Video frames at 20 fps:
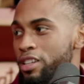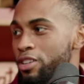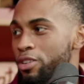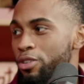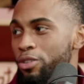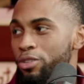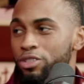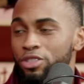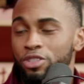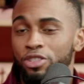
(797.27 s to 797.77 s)

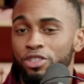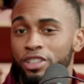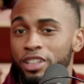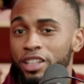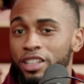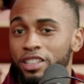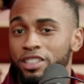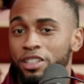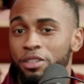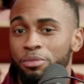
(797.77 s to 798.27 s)
always going to
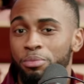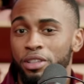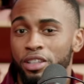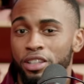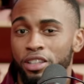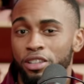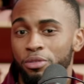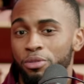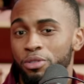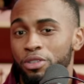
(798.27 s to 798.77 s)
get something to
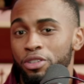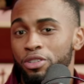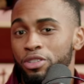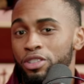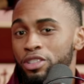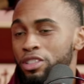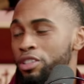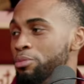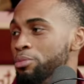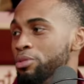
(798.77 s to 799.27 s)
eat. We're
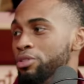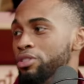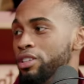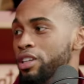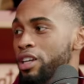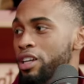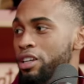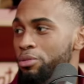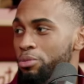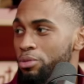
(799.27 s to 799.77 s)
always
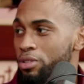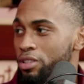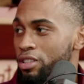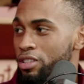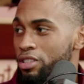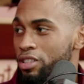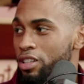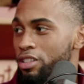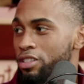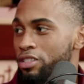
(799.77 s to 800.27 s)
communicating with
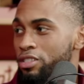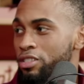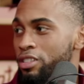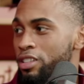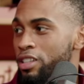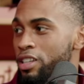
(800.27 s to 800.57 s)
each other.